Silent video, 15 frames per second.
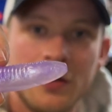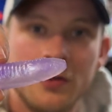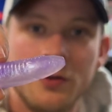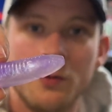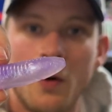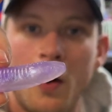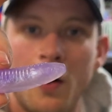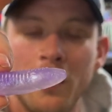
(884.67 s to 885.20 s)

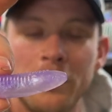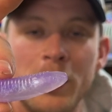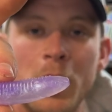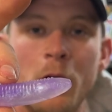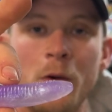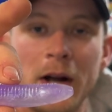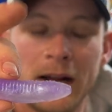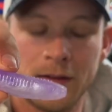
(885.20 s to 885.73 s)
you all
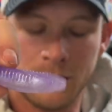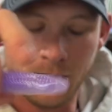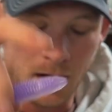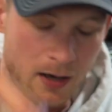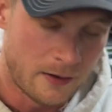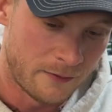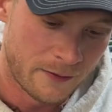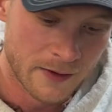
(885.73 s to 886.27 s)
know and
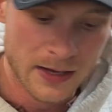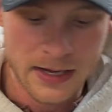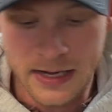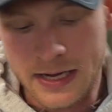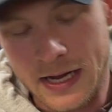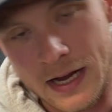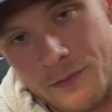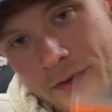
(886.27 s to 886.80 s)
love.
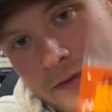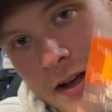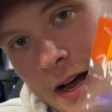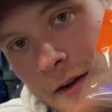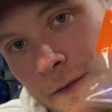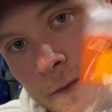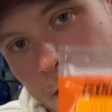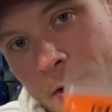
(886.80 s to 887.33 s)
And we've got a
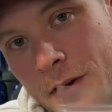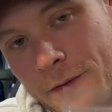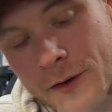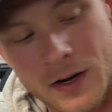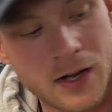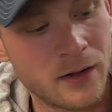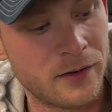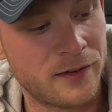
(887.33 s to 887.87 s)
few
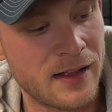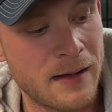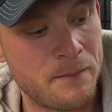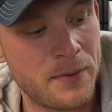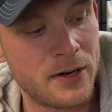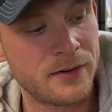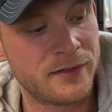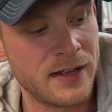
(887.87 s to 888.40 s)
different colors of that
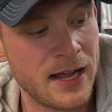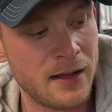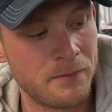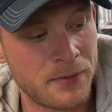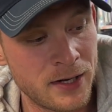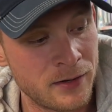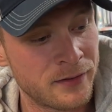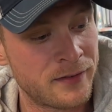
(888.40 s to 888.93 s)

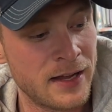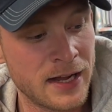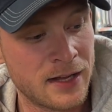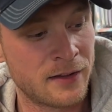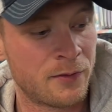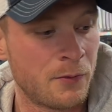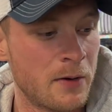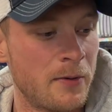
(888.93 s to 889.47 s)
Bitters
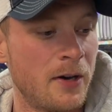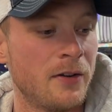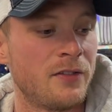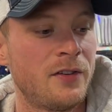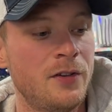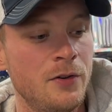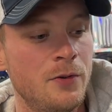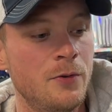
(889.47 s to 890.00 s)
Naked Swimmer
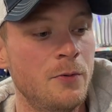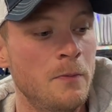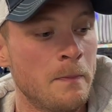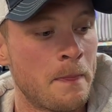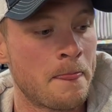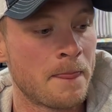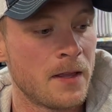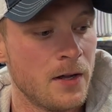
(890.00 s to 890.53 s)
to,
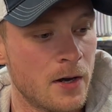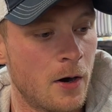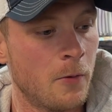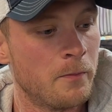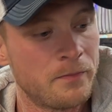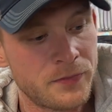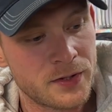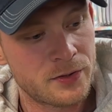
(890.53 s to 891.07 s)
you
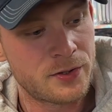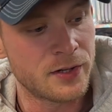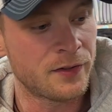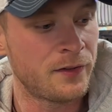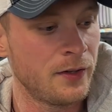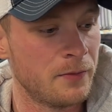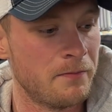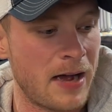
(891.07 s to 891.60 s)
know, just
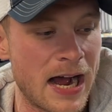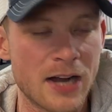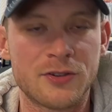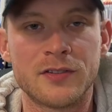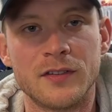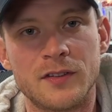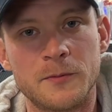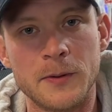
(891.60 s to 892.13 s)
to match
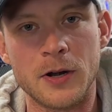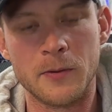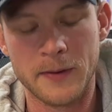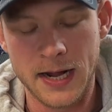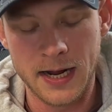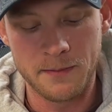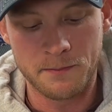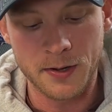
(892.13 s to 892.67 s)
the
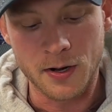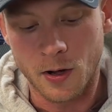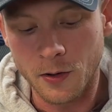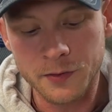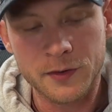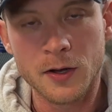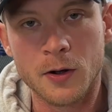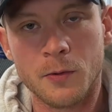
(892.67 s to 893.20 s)
spinnerbait, but
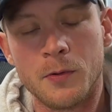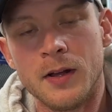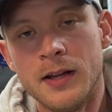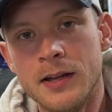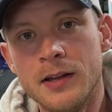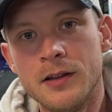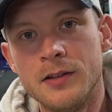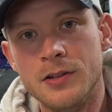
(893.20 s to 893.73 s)
also
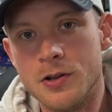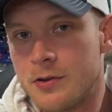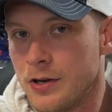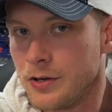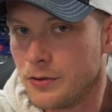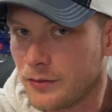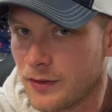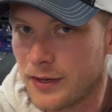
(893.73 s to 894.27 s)
you can
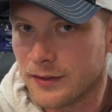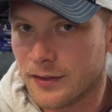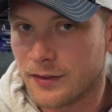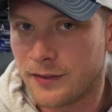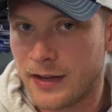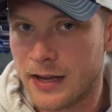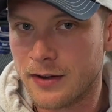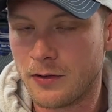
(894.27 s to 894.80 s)
use it as a
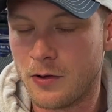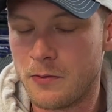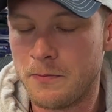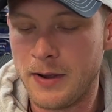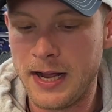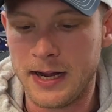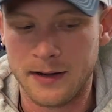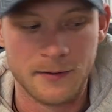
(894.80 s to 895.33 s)
standalone
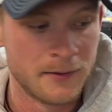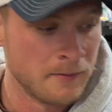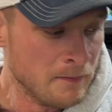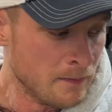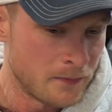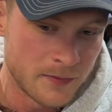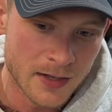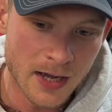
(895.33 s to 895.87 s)
bait.
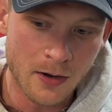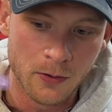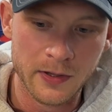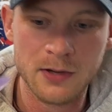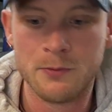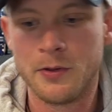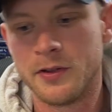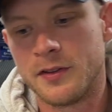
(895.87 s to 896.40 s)
Not only
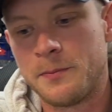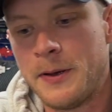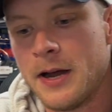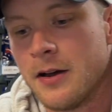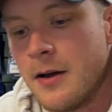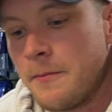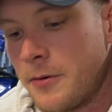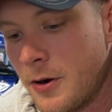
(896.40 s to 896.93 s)
will this
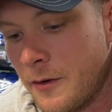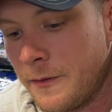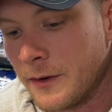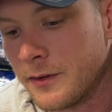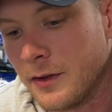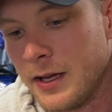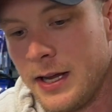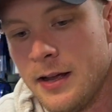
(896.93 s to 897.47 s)
pair up
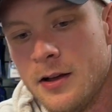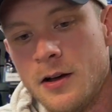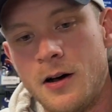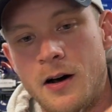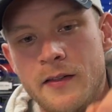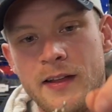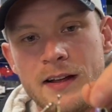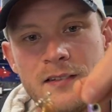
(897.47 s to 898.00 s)
perfectly
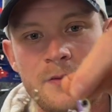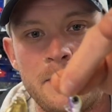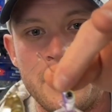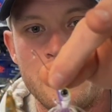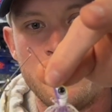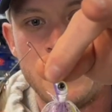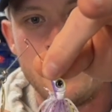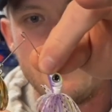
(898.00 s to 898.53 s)
on that
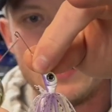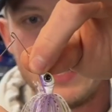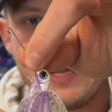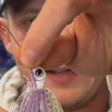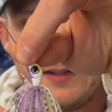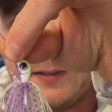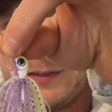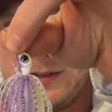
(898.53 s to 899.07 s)
spinnerbait, right?
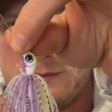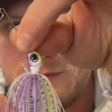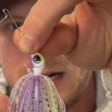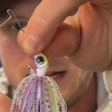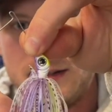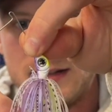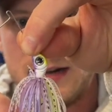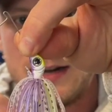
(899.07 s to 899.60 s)
You see
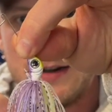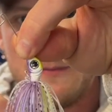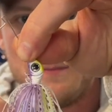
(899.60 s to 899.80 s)
right there,